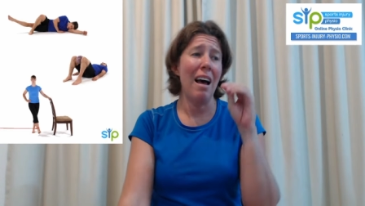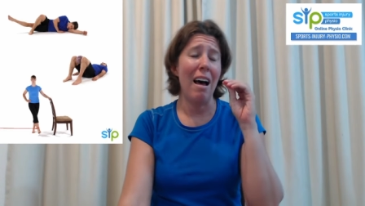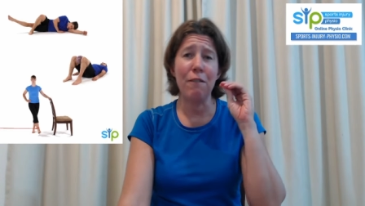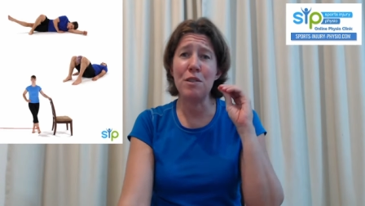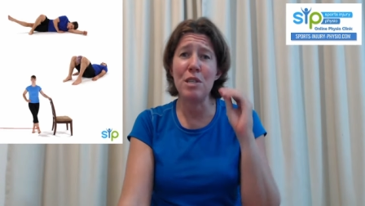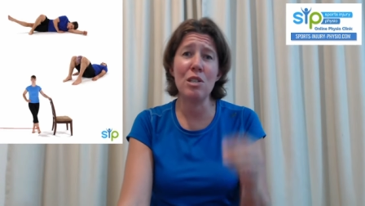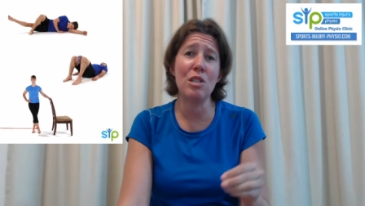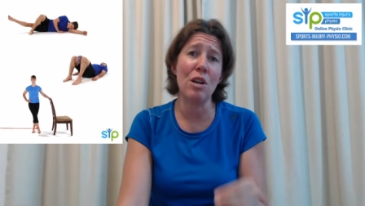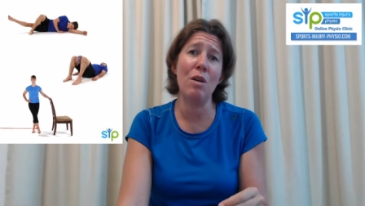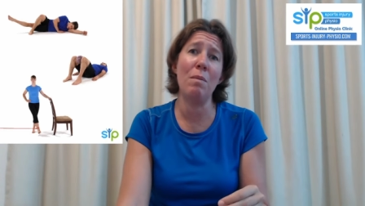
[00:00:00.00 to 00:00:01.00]
I've seen
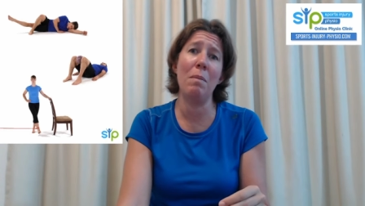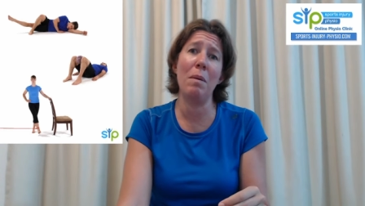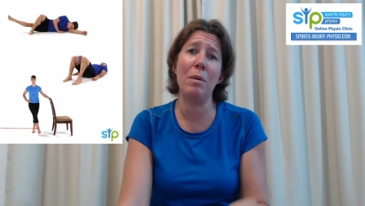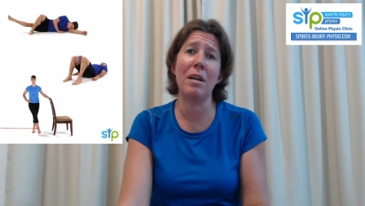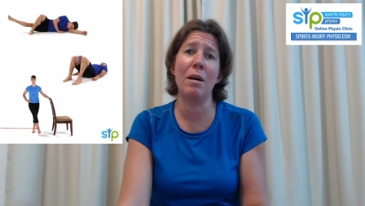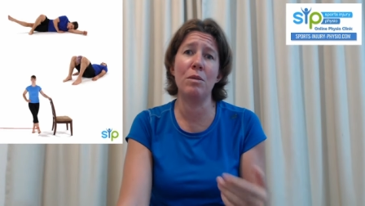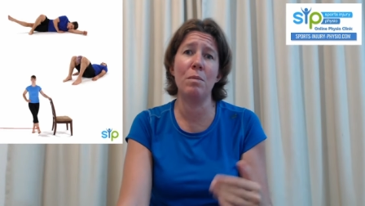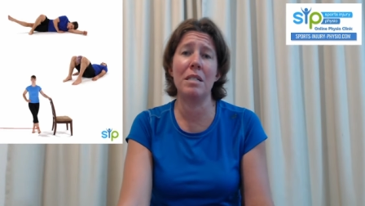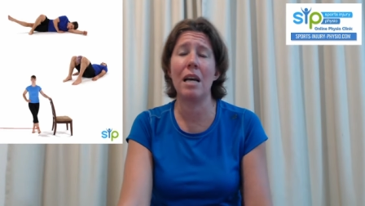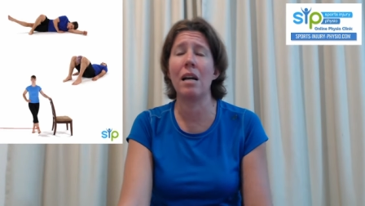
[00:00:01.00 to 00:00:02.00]
so many people come to
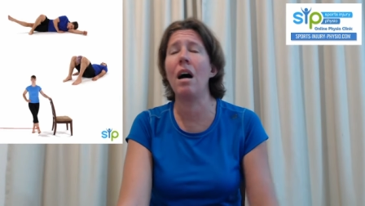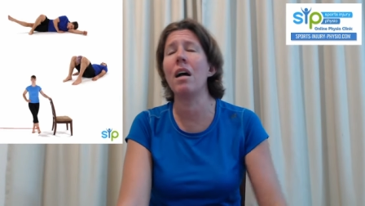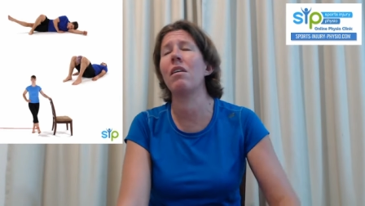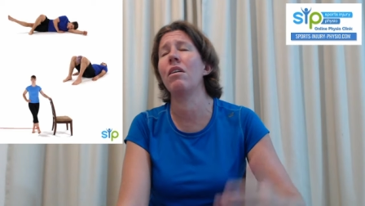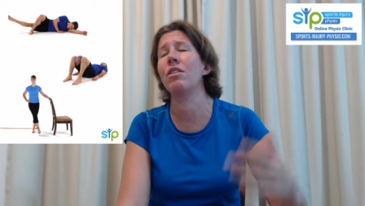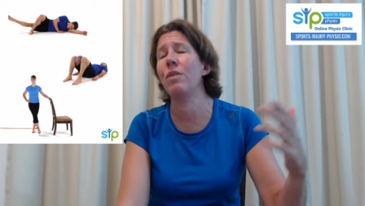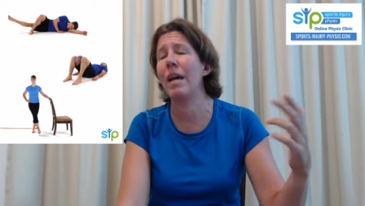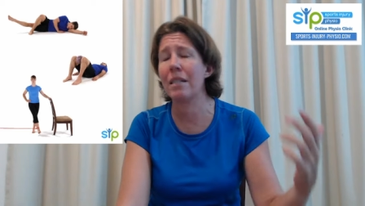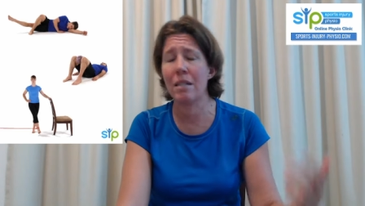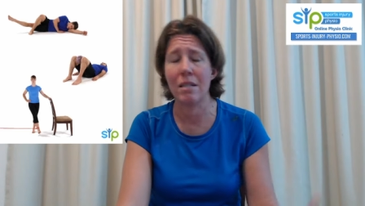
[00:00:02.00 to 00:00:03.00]
me saying, I can't do
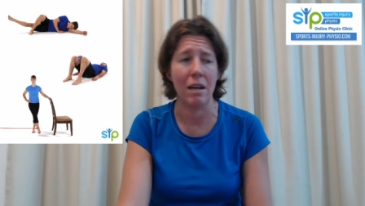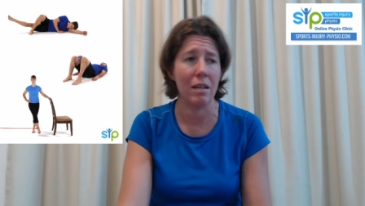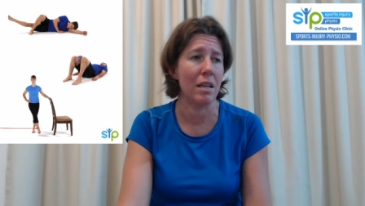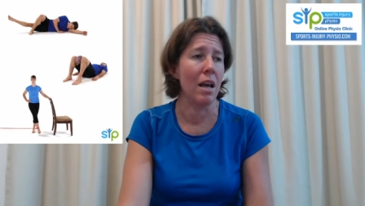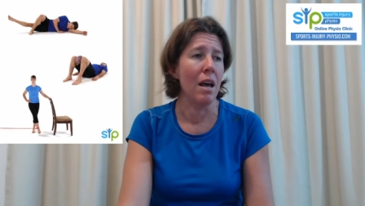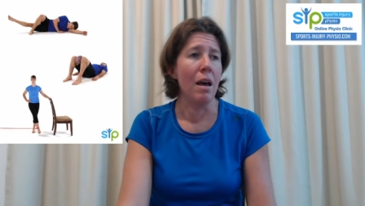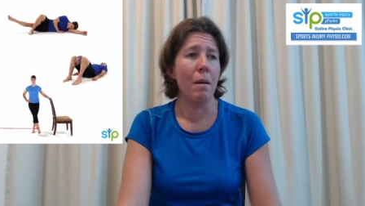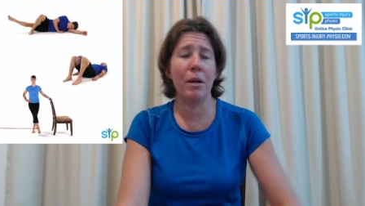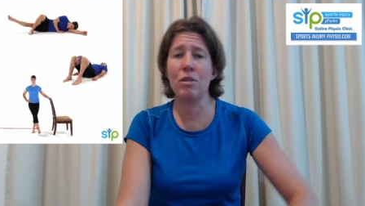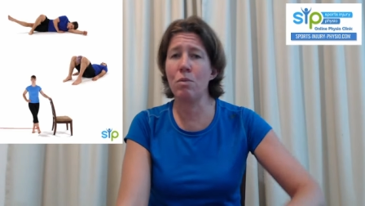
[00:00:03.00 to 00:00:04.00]
exercise
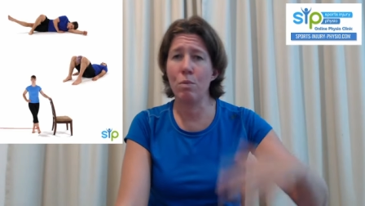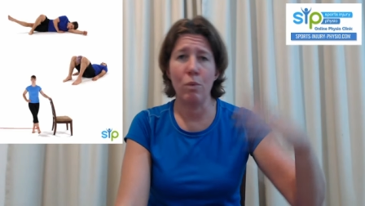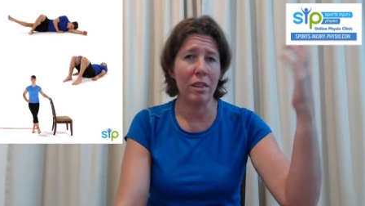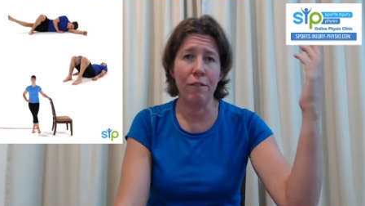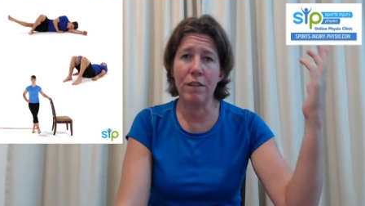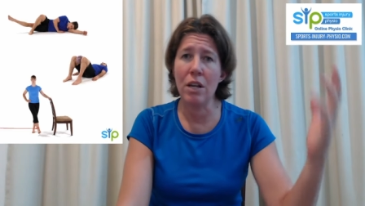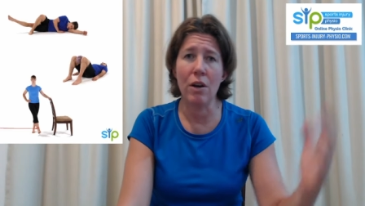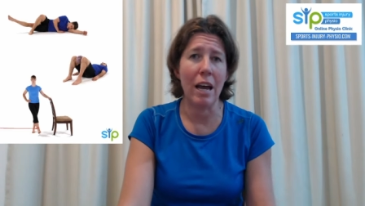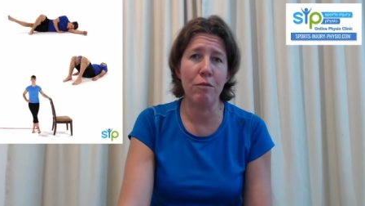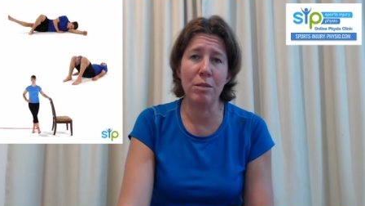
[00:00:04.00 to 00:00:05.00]
because what the physio
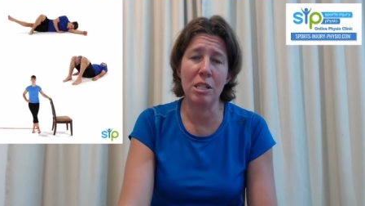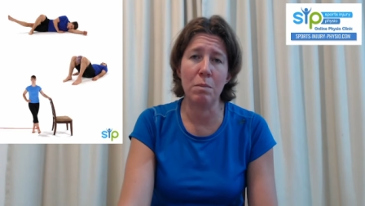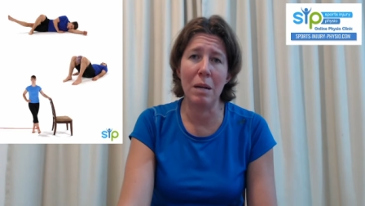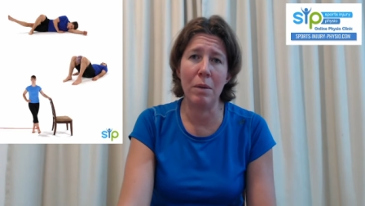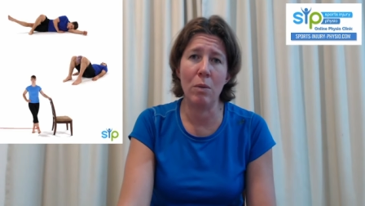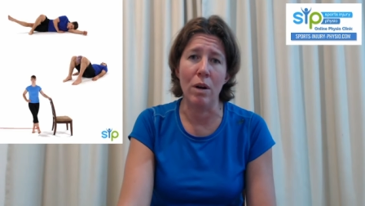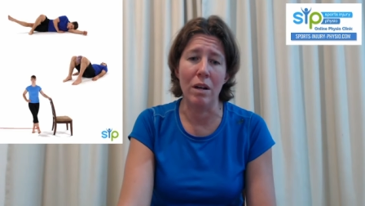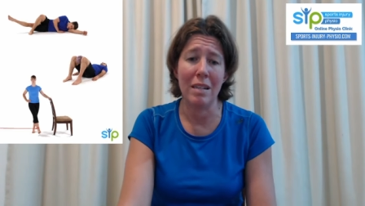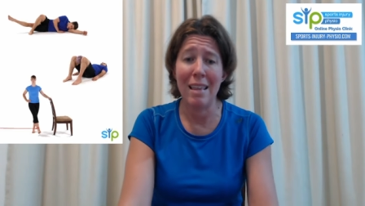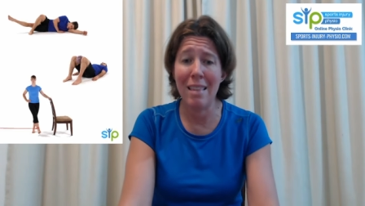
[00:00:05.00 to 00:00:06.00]
gave me just made me
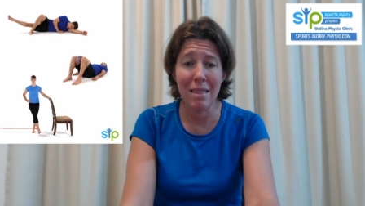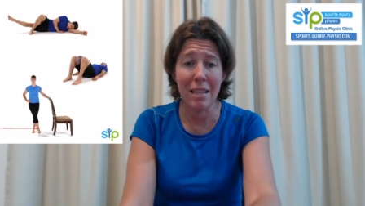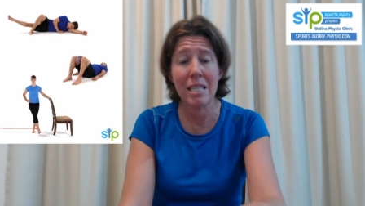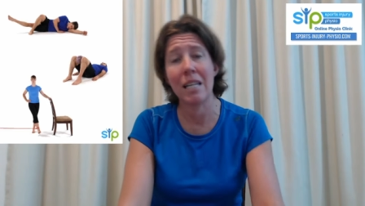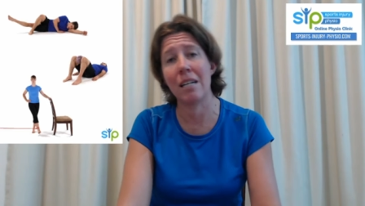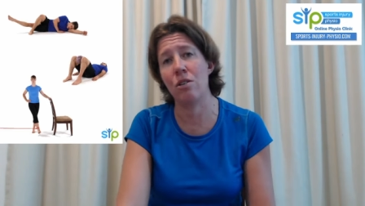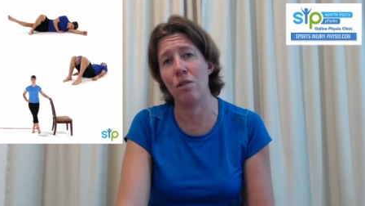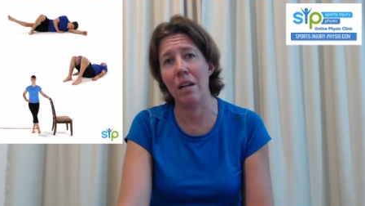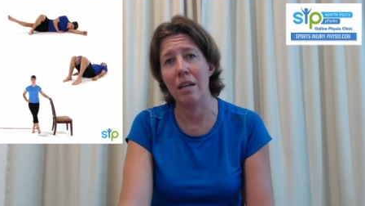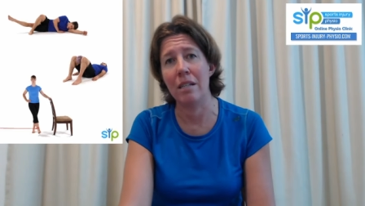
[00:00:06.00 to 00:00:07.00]
worse. And then this thing is on
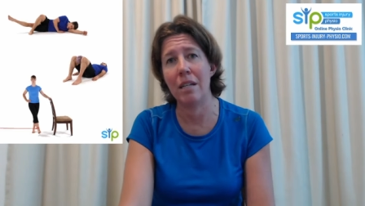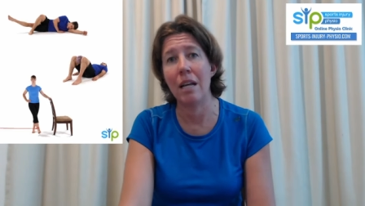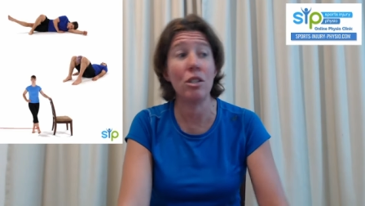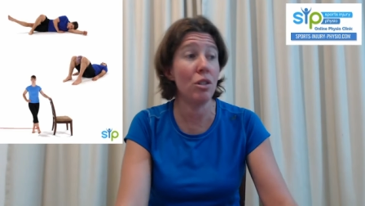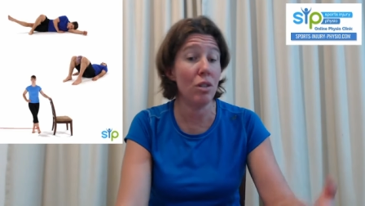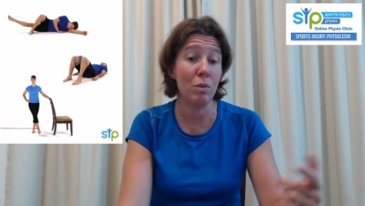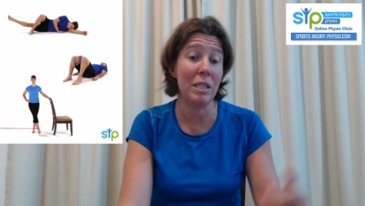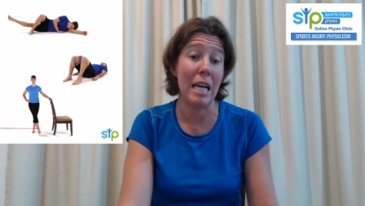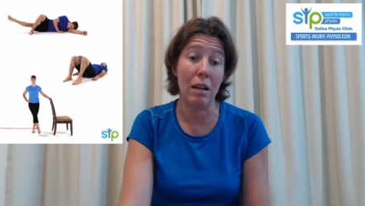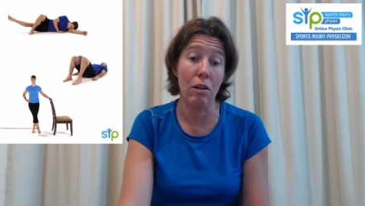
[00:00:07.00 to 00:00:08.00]
the list. And as soon as we
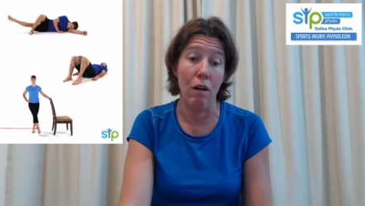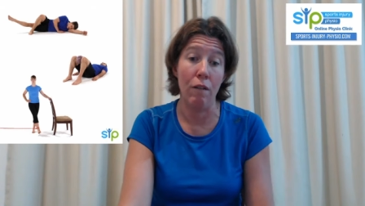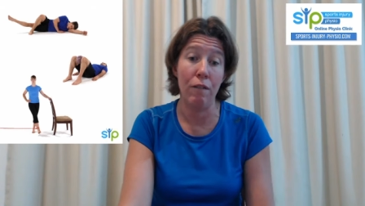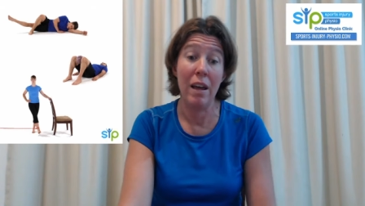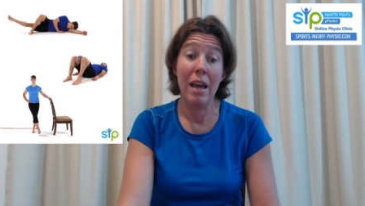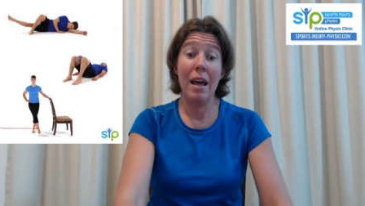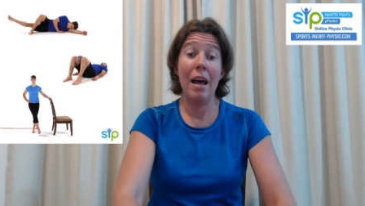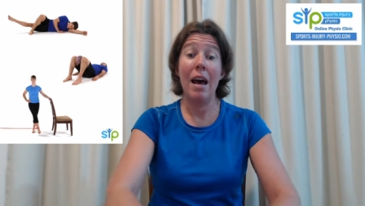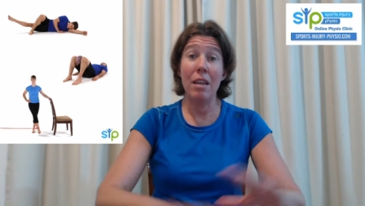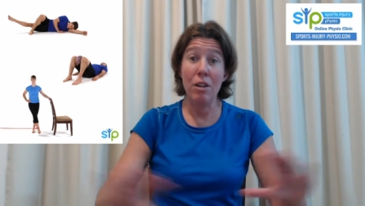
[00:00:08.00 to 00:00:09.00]
take it off
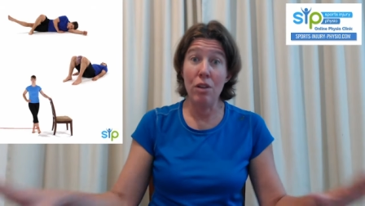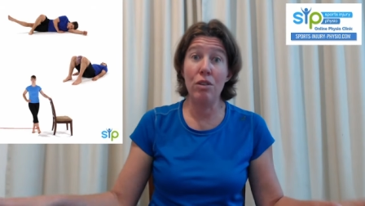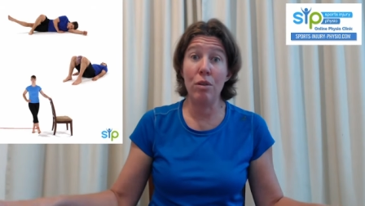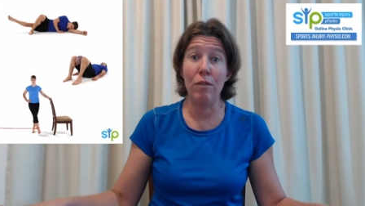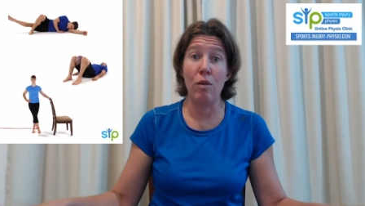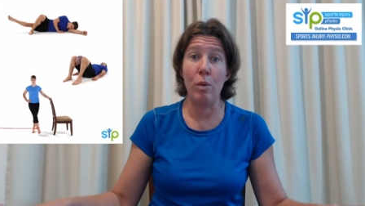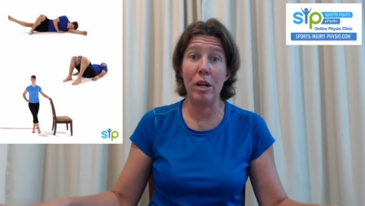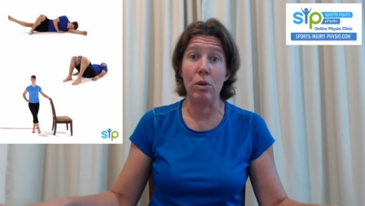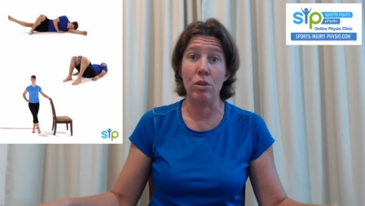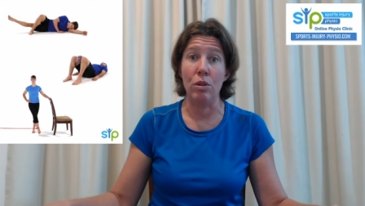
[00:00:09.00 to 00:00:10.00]
and they don't do it for a
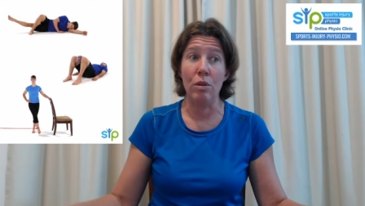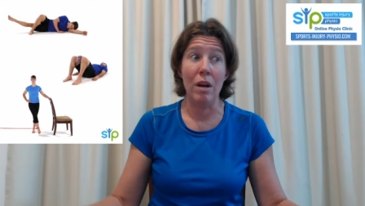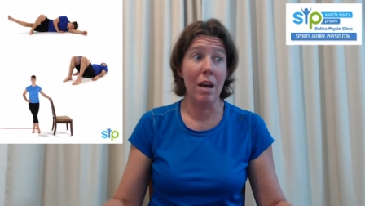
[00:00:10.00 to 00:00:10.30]
week or two,